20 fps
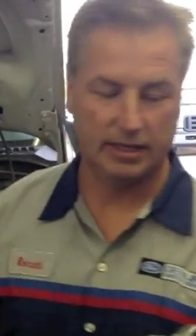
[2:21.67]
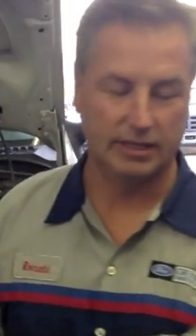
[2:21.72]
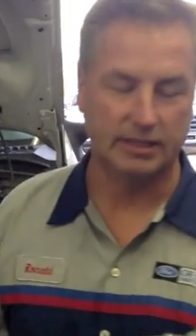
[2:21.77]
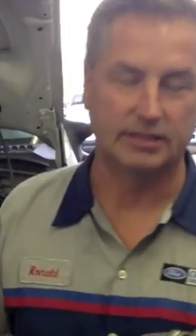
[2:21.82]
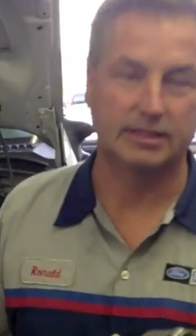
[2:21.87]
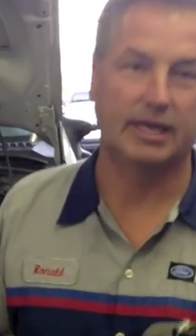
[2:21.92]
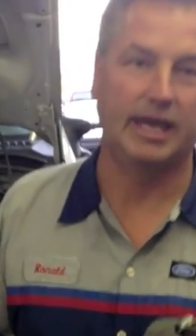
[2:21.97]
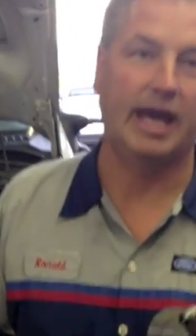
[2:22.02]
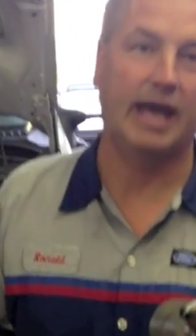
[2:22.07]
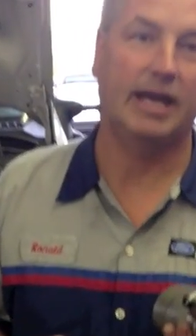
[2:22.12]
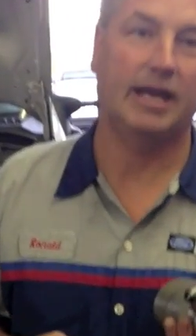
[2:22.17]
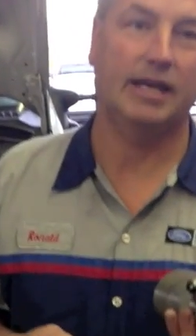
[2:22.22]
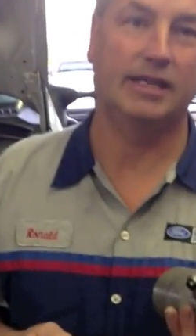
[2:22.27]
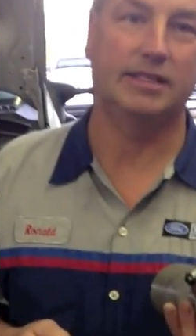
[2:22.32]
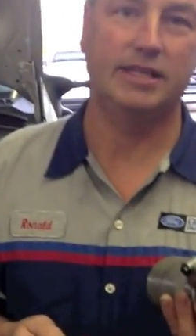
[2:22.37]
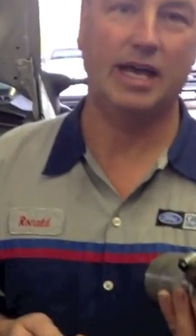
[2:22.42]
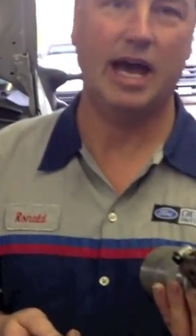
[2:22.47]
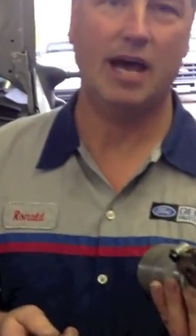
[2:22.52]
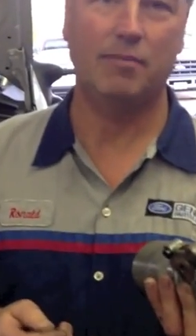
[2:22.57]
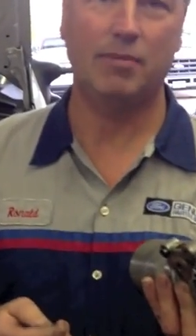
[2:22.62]
is can I
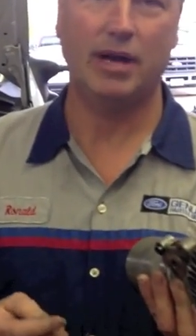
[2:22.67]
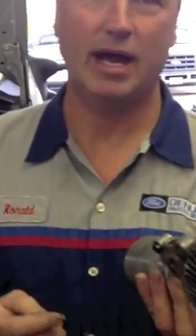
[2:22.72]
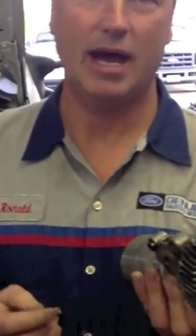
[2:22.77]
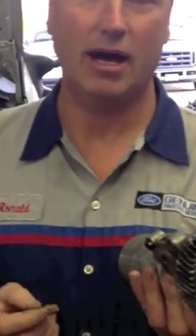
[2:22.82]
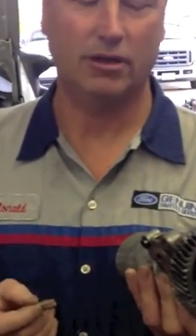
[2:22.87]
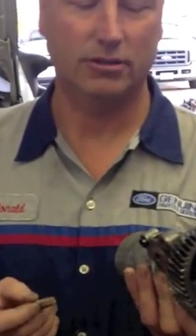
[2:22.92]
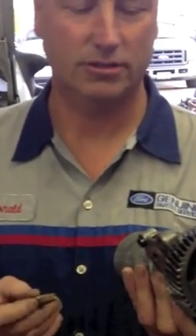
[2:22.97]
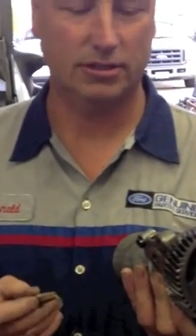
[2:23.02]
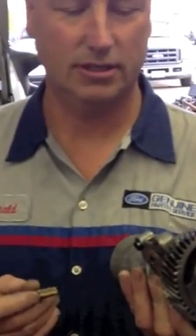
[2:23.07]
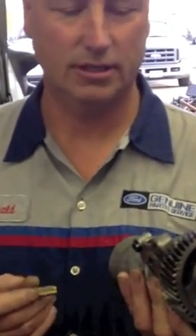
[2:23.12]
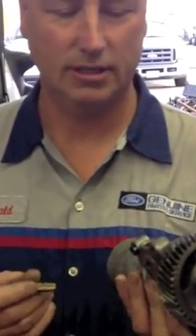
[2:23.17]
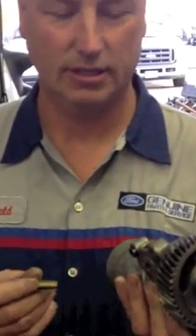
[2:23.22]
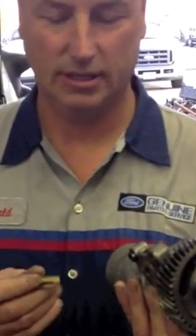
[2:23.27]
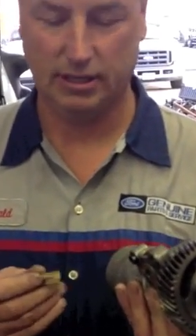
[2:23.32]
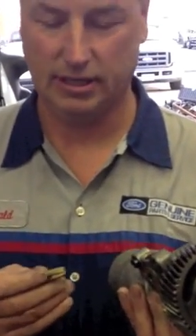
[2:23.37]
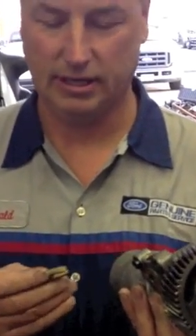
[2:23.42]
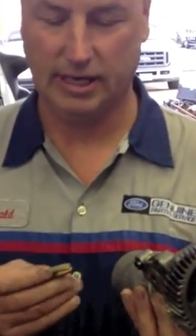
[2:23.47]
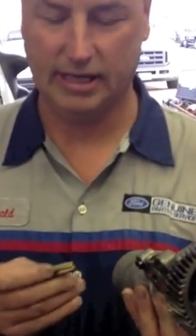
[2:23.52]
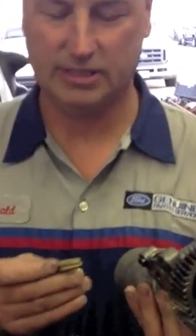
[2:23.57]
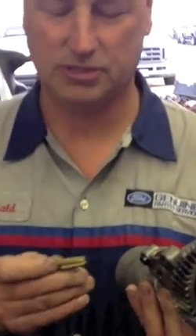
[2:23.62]
tap it out?
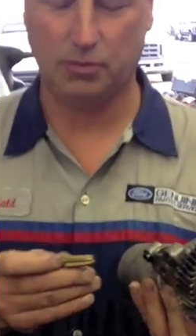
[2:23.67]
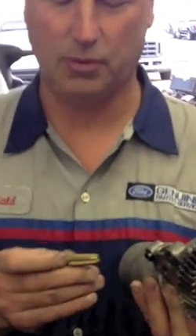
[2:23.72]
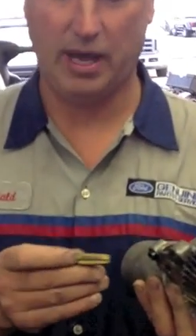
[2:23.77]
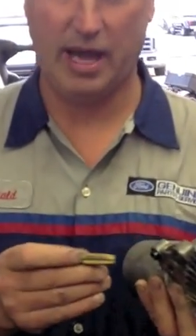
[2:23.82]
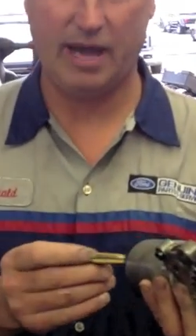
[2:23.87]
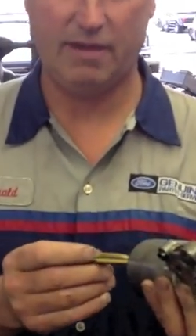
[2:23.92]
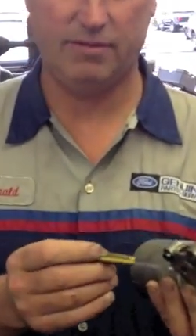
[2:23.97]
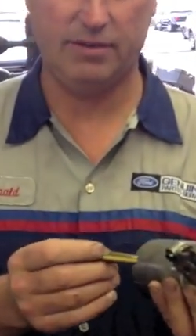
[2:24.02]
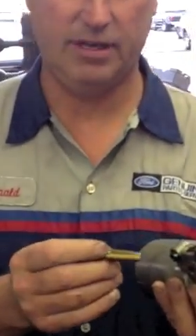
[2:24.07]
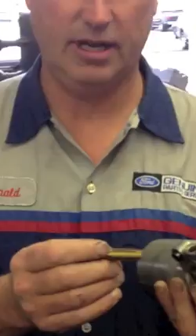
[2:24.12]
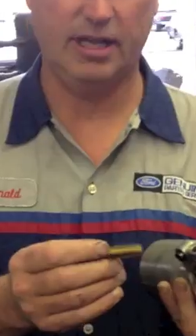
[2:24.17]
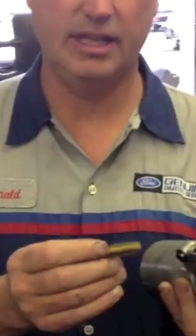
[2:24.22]
Yes, we have